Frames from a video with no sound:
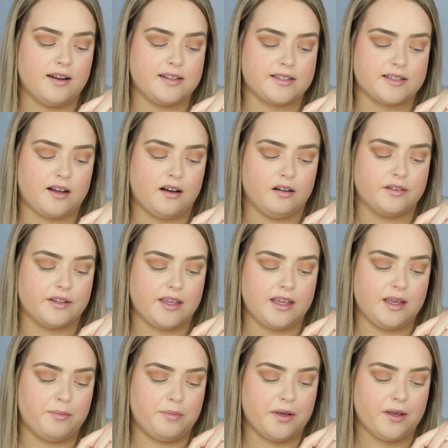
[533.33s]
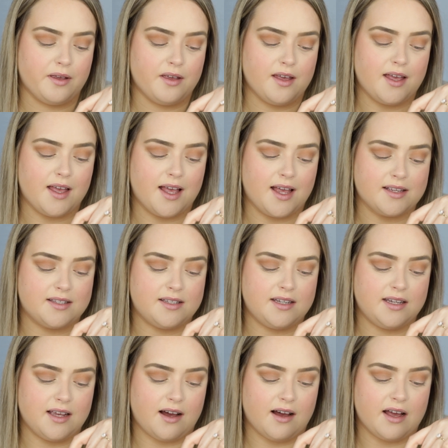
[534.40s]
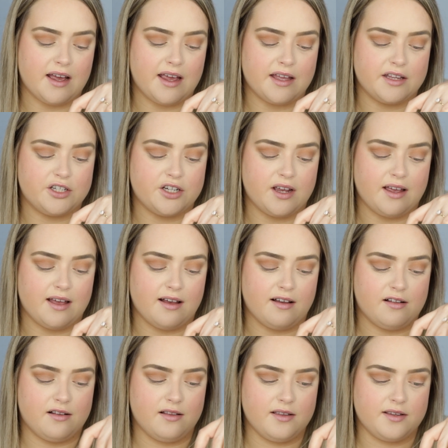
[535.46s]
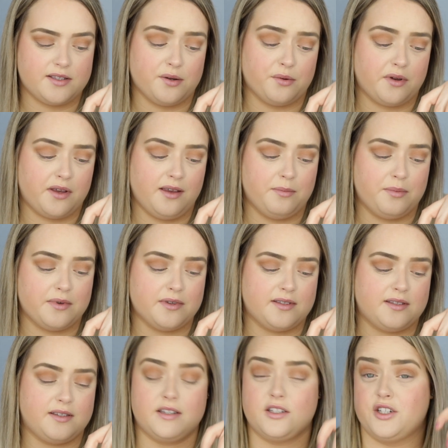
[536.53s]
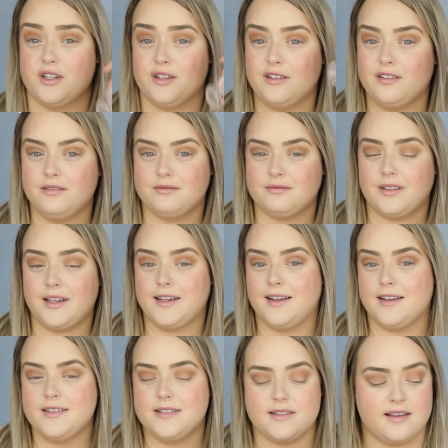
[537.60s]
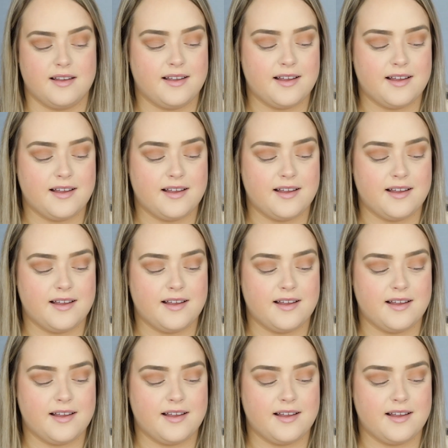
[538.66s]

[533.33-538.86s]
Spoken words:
It's called Keep Stijl, so Keep Stijl, I guess.